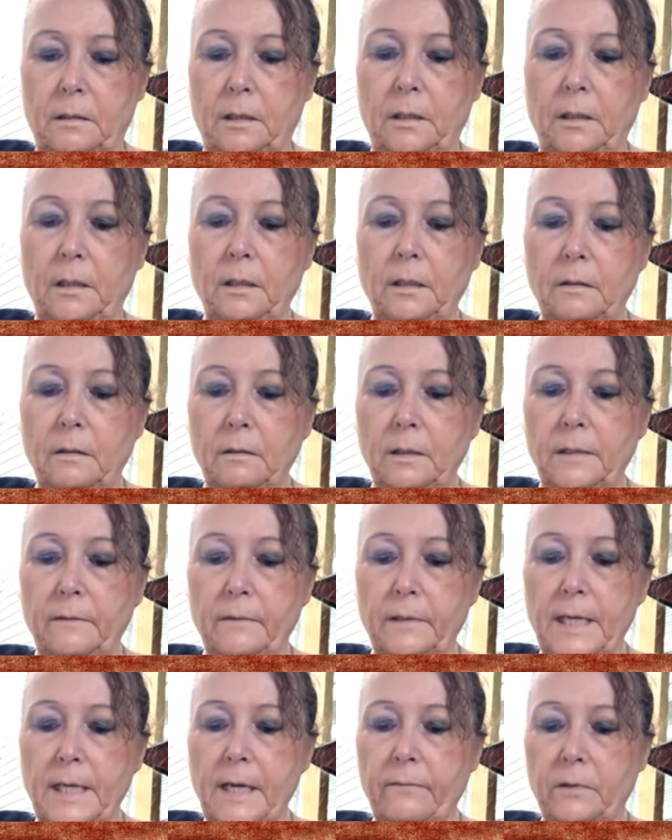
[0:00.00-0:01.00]
you don't
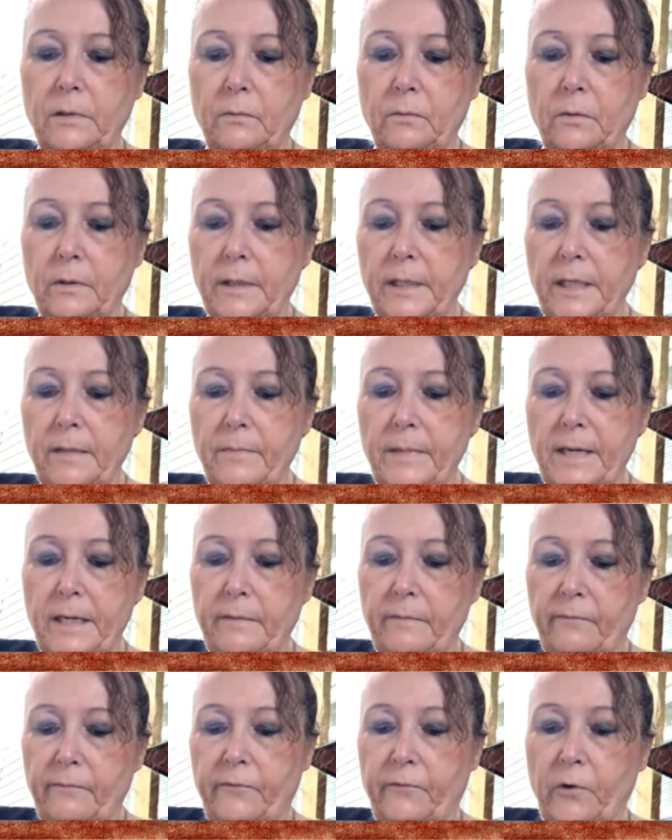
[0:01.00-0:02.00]
even have to worry
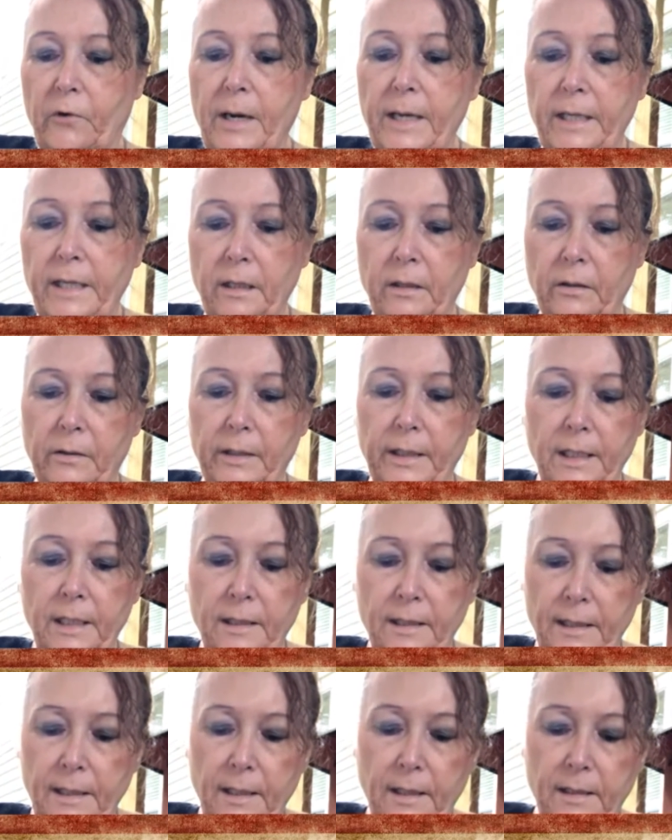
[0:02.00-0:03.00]
about them fraying or
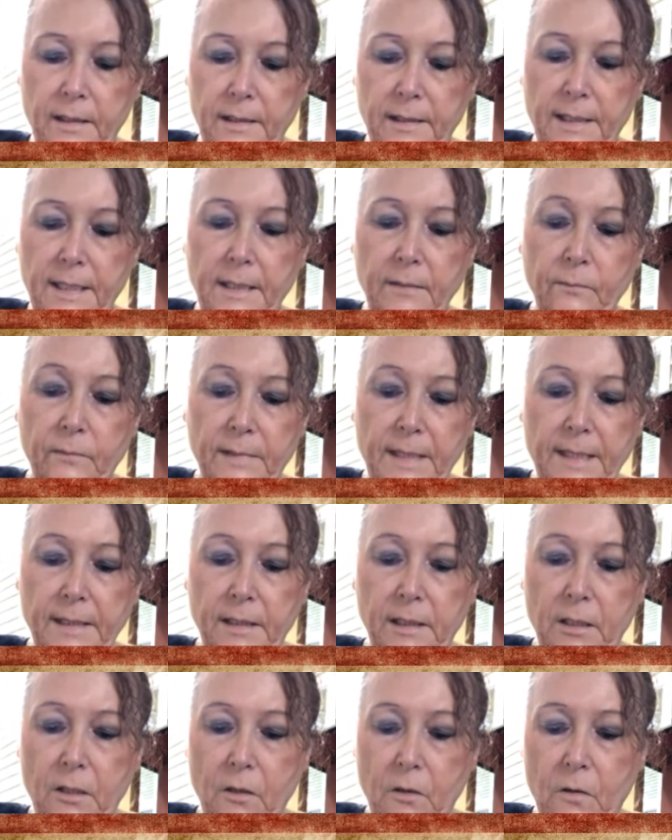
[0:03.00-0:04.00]
anything because
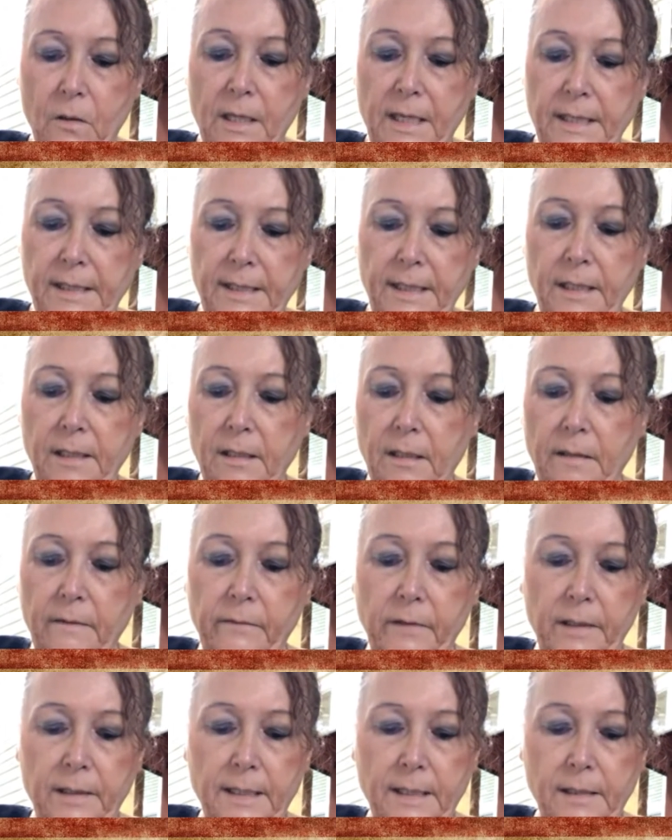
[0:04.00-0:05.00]
that's the whole idea
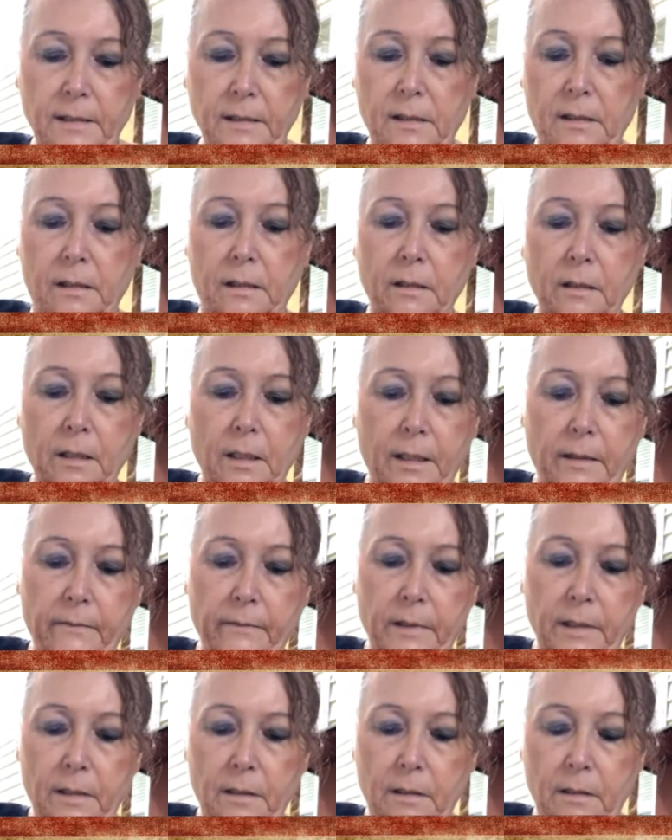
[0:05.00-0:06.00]
of it. That's the look
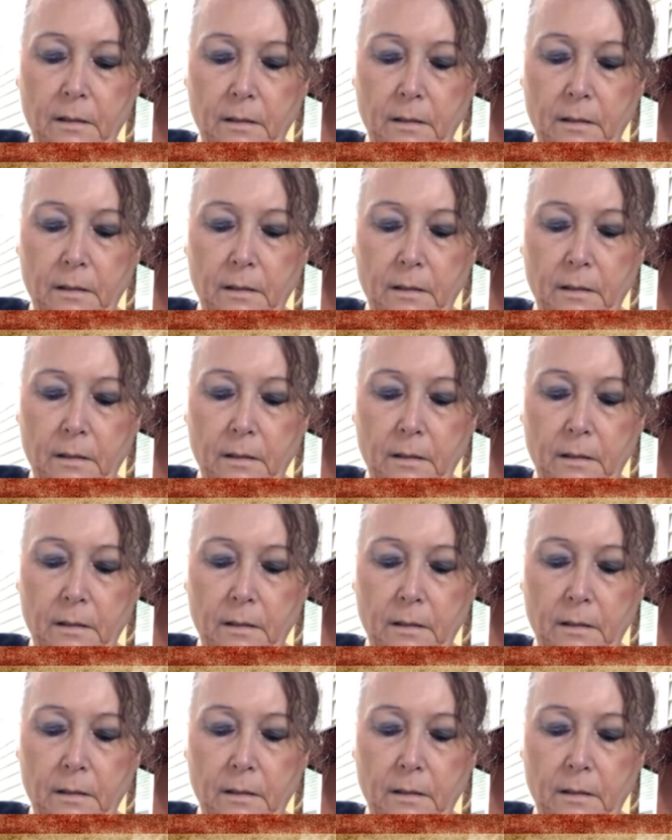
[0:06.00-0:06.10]
of it.